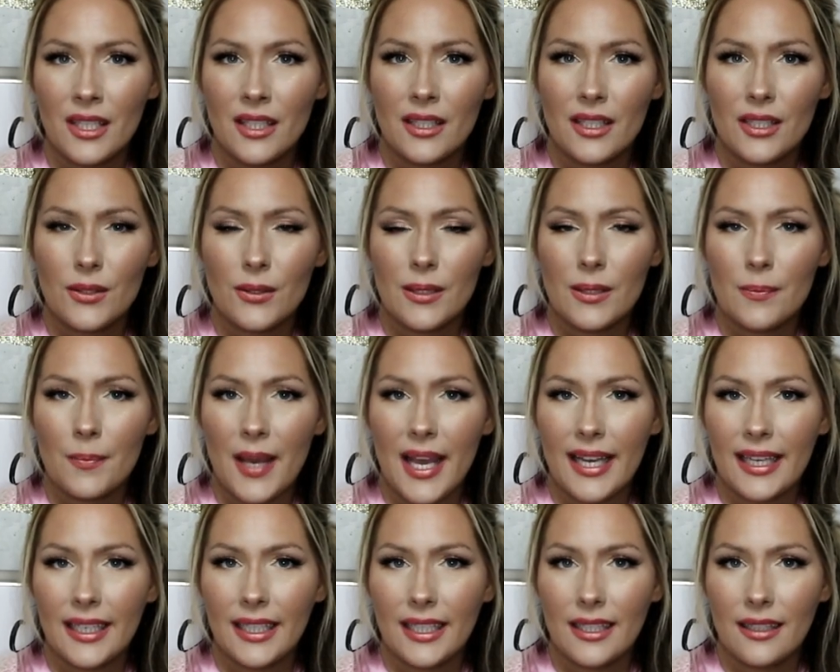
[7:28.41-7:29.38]
this was
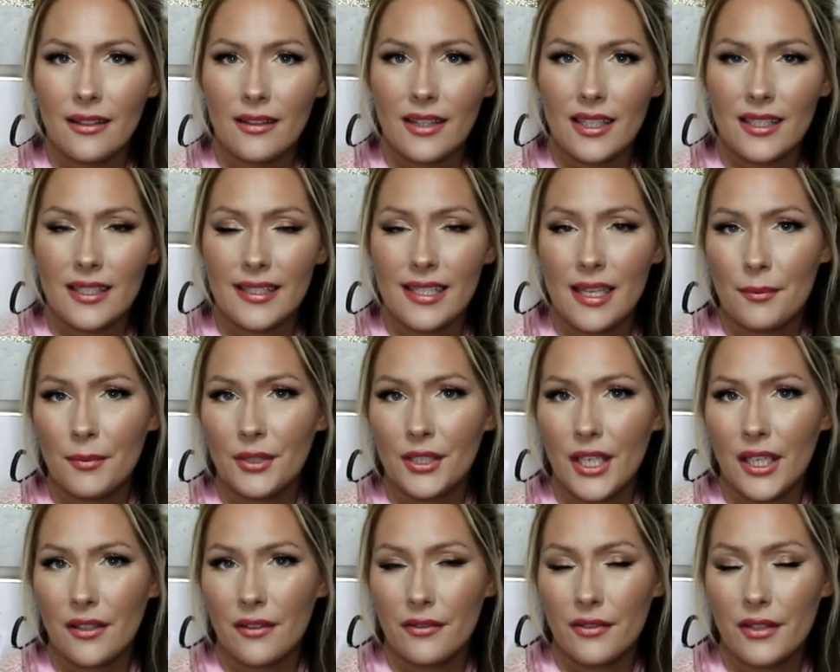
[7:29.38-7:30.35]
back in the summer
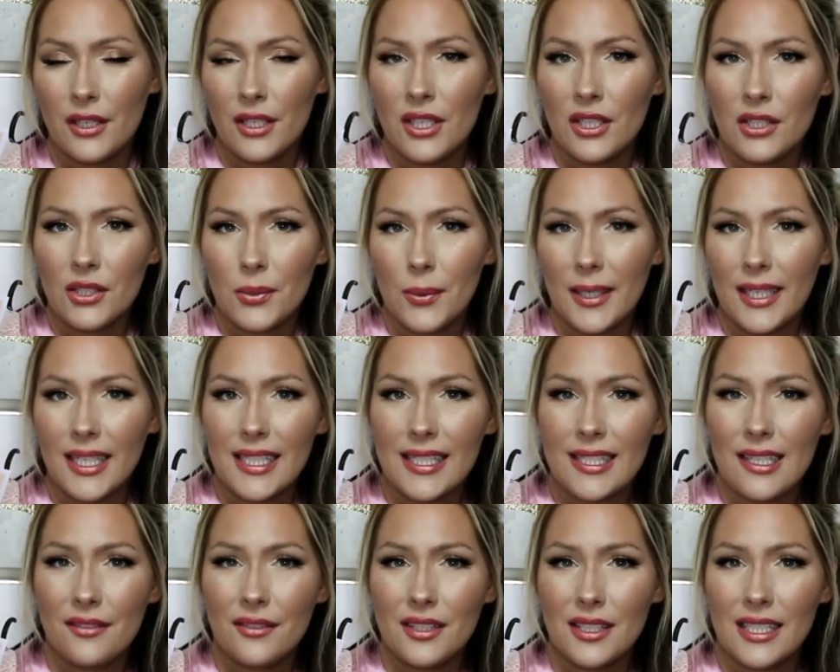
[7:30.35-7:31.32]
of
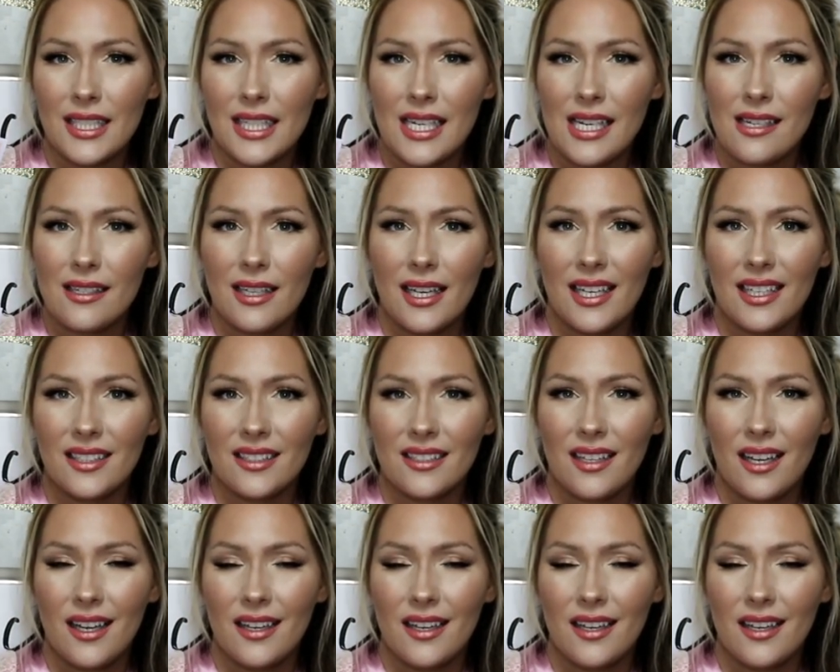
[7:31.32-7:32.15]
2017 and